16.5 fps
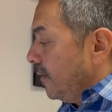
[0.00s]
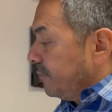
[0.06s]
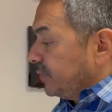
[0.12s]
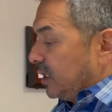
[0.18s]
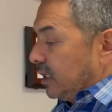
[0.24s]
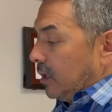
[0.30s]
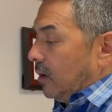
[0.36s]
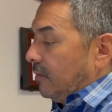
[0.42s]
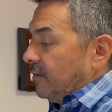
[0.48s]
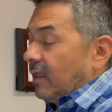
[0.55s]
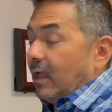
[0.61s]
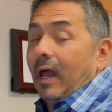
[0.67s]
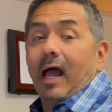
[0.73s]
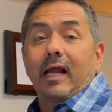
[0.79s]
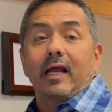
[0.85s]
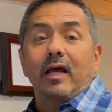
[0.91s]

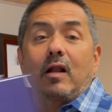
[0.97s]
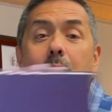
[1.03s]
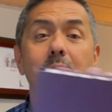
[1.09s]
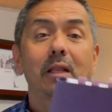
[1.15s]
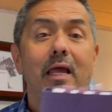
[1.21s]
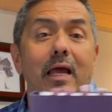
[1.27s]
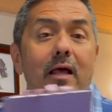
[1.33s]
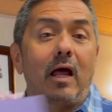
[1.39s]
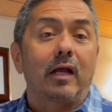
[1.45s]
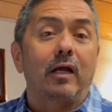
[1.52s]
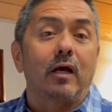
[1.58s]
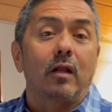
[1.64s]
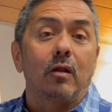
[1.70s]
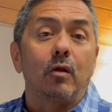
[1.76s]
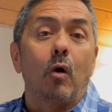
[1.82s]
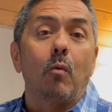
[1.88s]
I got
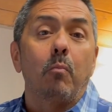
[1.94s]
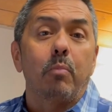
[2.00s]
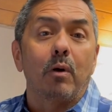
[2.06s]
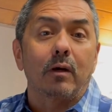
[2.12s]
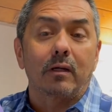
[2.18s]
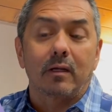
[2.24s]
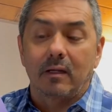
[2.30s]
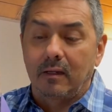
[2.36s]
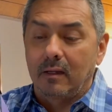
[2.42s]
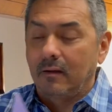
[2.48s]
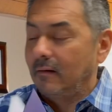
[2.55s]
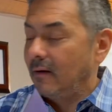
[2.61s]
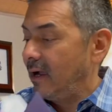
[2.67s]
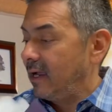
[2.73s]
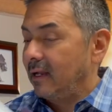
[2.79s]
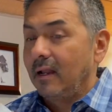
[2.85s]
a notebook,
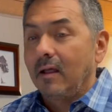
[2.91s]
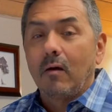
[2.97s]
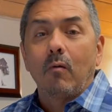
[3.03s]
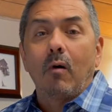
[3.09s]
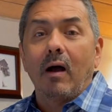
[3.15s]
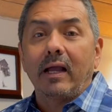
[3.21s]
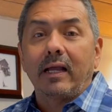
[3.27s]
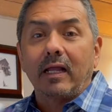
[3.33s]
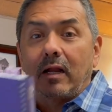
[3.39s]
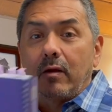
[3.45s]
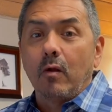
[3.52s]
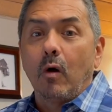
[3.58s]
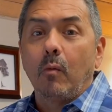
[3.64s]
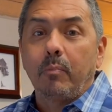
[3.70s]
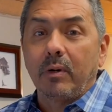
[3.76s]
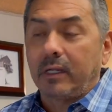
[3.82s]
right? Well, I got a
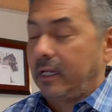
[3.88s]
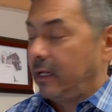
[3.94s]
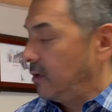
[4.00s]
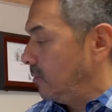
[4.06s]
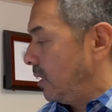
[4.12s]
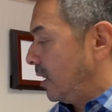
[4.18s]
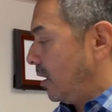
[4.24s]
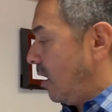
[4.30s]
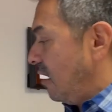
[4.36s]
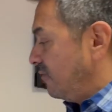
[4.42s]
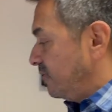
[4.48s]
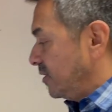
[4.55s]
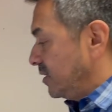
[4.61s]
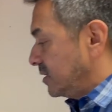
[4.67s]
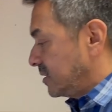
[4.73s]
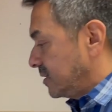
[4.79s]
notebook here in my
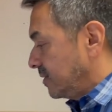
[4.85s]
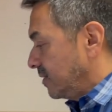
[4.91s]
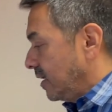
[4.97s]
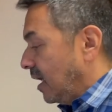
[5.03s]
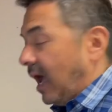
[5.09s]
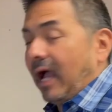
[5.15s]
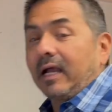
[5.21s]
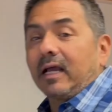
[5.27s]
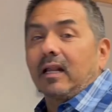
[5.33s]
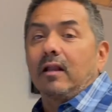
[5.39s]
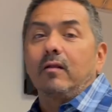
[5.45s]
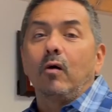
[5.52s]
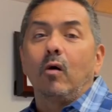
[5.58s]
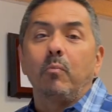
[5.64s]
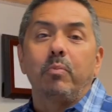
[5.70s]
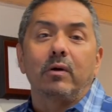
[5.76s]
office. I got a
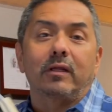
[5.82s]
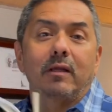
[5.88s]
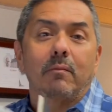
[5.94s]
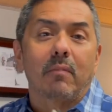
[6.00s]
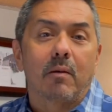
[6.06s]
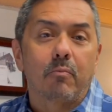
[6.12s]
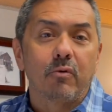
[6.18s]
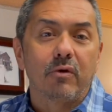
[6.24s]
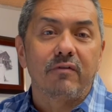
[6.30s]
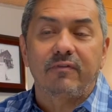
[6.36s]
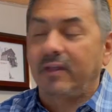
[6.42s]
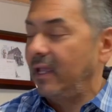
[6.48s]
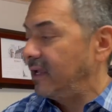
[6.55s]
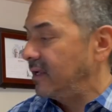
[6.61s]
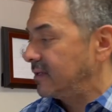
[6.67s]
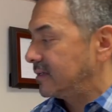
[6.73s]
notebook in my
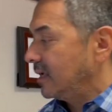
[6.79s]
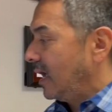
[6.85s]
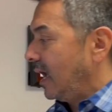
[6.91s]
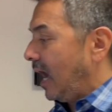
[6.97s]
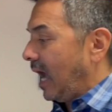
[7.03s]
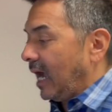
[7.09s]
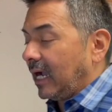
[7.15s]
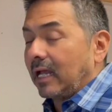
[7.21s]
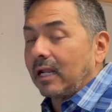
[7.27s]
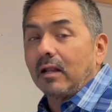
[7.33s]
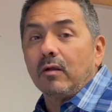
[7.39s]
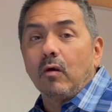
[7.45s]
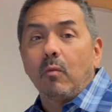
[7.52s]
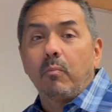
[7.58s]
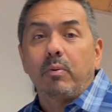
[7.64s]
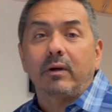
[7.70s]
briefcase. I got a
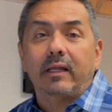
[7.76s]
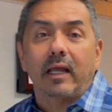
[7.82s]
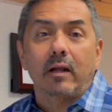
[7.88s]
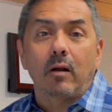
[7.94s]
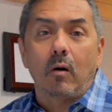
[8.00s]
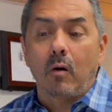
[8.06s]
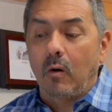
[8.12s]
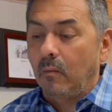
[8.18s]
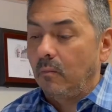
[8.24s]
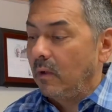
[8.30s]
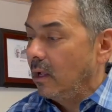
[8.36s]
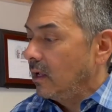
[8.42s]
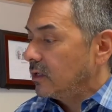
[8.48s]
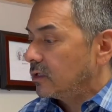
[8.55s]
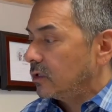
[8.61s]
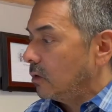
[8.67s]
notebook at home.
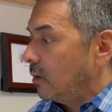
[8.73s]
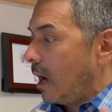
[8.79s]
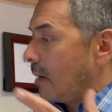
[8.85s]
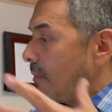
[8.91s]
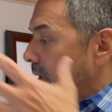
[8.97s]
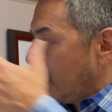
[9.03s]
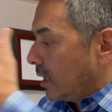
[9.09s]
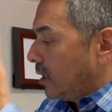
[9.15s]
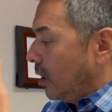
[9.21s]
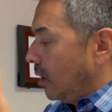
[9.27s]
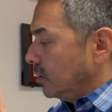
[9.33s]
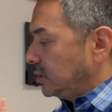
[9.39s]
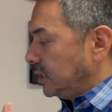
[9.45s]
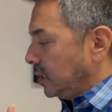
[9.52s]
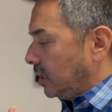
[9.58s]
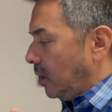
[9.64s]
So I'm on a
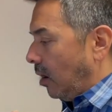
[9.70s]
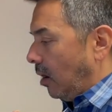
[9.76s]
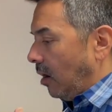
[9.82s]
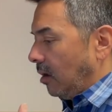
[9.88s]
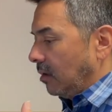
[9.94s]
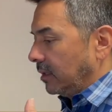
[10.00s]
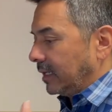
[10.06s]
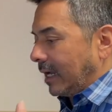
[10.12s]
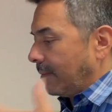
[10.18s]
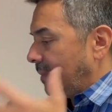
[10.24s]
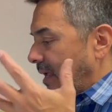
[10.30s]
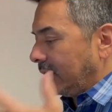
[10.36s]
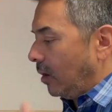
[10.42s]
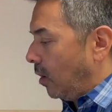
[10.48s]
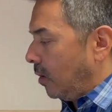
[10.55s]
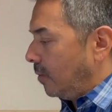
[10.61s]
coaching call and I'm
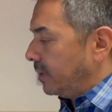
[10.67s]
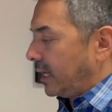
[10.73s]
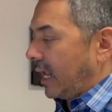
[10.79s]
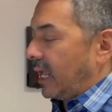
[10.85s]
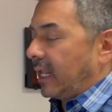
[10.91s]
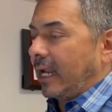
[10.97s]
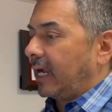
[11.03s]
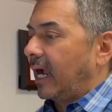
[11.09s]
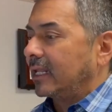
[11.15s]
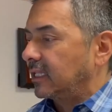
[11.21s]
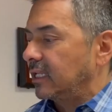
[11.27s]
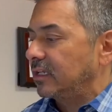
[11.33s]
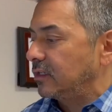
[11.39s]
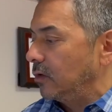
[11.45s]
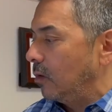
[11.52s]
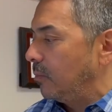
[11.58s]
at home and I got
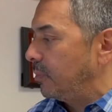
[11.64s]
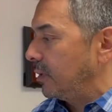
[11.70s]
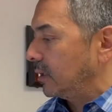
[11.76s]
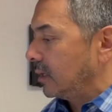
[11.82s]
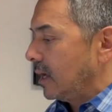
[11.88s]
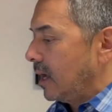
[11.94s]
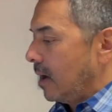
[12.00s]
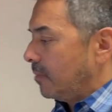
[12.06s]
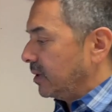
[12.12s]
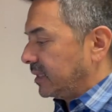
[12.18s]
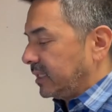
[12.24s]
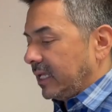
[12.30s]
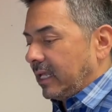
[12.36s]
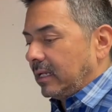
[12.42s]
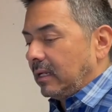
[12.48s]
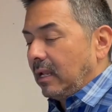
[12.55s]
this notebook. But
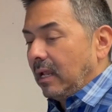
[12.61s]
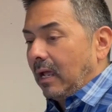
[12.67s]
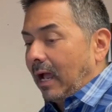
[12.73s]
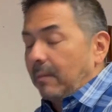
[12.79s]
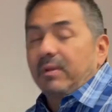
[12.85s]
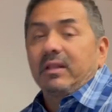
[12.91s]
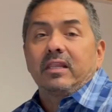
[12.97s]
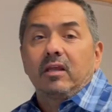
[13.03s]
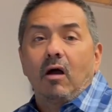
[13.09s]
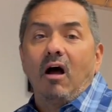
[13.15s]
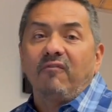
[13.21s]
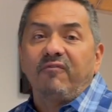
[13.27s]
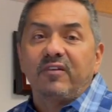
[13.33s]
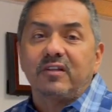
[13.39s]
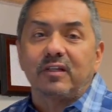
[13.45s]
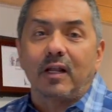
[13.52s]
then I'm in the
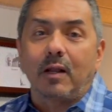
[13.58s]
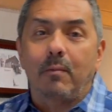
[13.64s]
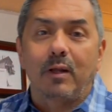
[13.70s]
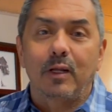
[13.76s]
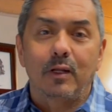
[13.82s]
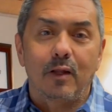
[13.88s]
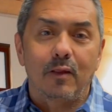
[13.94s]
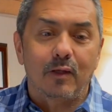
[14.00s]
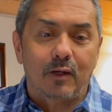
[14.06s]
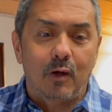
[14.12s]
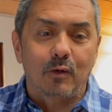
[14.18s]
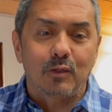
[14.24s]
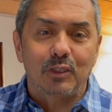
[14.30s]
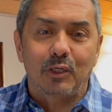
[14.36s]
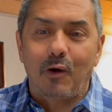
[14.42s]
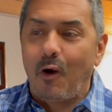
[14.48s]
office and I'm on another
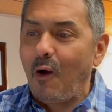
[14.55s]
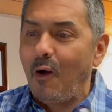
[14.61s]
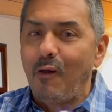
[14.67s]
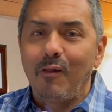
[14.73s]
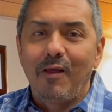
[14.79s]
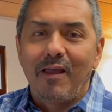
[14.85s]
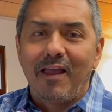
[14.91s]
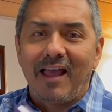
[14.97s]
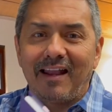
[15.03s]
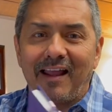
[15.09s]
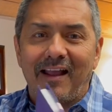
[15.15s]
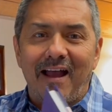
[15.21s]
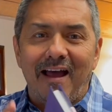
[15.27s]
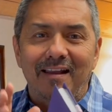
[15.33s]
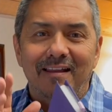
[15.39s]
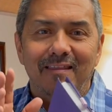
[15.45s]
coaching call and I
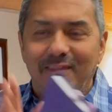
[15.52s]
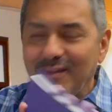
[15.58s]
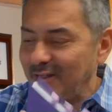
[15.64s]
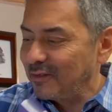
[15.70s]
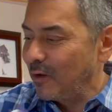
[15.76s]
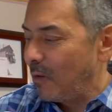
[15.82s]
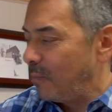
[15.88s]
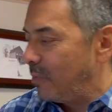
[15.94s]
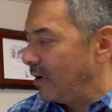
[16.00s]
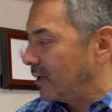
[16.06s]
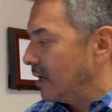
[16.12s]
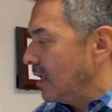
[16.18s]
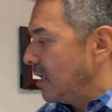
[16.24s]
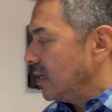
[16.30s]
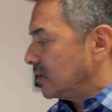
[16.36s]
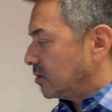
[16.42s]
got this notebook.
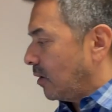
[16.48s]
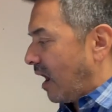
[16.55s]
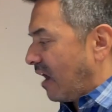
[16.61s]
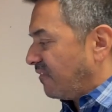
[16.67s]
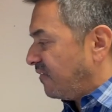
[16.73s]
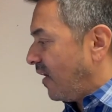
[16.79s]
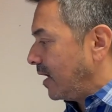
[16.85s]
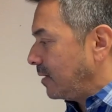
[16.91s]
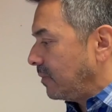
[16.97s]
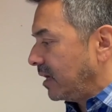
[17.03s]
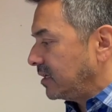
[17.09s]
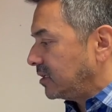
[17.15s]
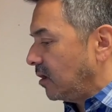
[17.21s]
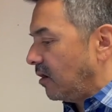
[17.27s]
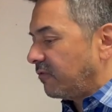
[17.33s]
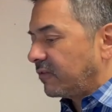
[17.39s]
So I find
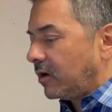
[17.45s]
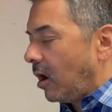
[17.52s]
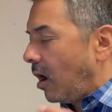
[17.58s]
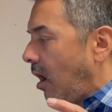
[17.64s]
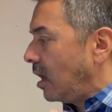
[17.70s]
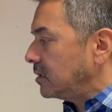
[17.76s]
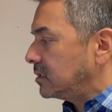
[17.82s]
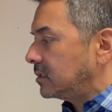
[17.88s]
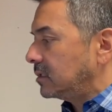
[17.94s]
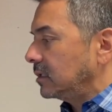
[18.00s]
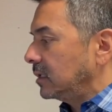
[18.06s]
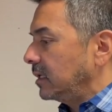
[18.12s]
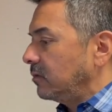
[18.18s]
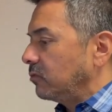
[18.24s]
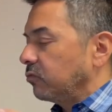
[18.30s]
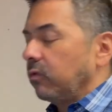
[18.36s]
myself
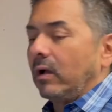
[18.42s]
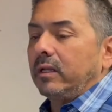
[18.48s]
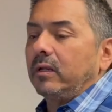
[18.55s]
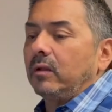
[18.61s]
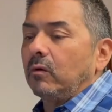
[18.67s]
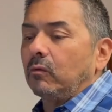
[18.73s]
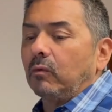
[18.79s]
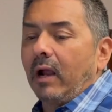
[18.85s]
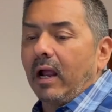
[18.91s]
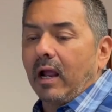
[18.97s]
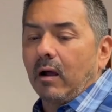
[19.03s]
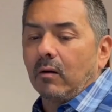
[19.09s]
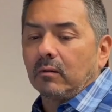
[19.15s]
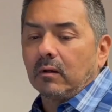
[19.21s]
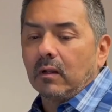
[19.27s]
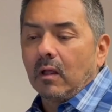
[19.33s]
constantly running
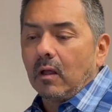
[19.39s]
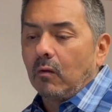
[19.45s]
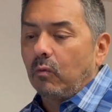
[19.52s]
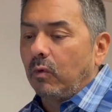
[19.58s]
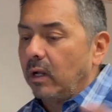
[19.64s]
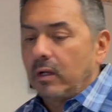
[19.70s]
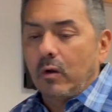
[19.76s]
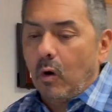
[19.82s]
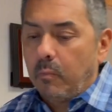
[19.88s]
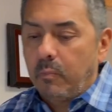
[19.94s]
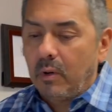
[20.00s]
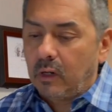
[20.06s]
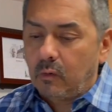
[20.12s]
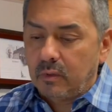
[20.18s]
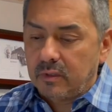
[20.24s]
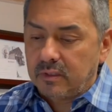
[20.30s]
around what
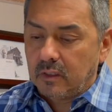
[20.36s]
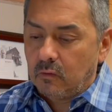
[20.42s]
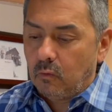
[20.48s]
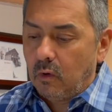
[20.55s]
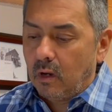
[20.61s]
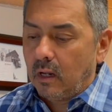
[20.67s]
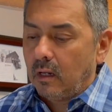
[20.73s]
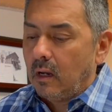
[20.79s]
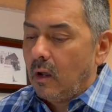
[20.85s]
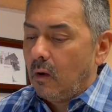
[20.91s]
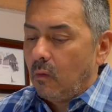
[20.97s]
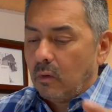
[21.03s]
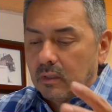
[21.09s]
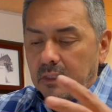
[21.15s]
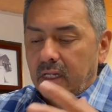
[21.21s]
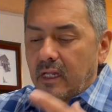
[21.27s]
notebook was in what.
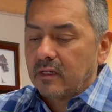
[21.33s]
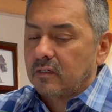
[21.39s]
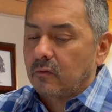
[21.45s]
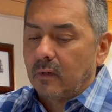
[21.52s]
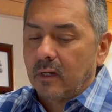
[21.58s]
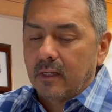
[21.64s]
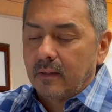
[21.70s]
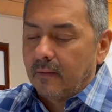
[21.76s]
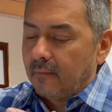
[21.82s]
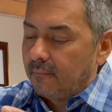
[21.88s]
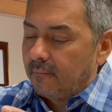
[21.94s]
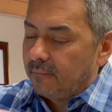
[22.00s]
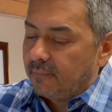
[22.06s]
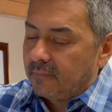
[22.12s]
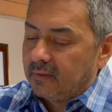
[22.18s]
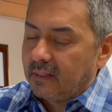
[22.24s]
Well, guess what?
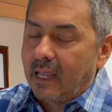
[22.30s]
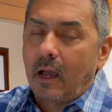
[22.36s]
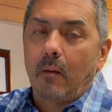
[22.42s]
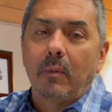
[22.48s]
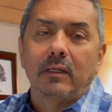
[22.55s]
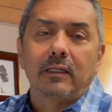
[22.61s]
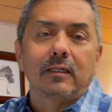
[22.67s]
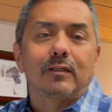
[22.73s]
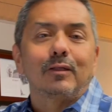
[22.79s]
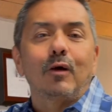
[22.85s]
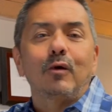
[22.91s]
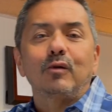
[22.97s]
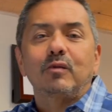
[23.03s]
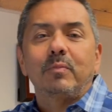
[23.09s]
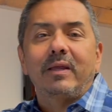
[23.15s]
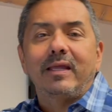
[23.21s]
Now my little
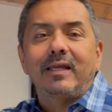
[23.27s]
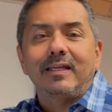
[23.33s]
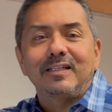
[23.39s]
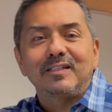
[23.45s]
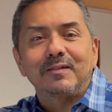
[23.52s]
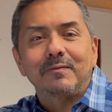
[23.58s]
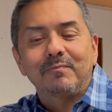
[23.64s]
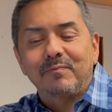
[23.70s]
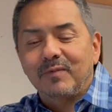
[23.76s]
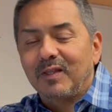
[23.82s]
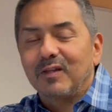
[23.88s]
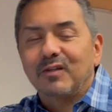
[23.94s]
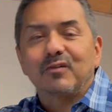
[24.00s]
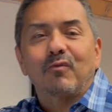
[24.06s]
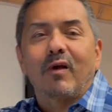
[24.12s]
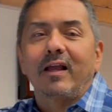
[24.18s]
notes page,
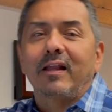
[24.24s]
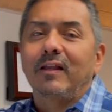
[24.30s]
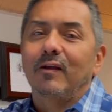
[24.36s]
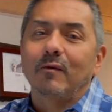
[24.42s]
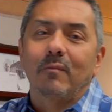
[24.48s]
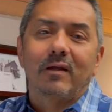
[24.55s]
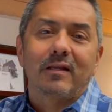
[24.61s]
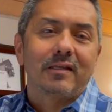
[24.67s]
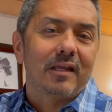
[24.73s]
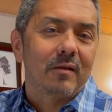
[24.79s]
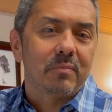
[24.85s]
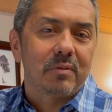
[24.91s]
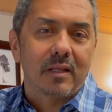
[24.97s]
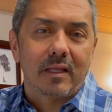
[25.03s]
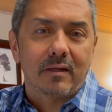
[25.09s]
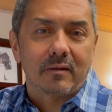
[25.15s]
it's right here in my day
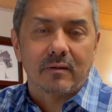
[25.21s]
planner.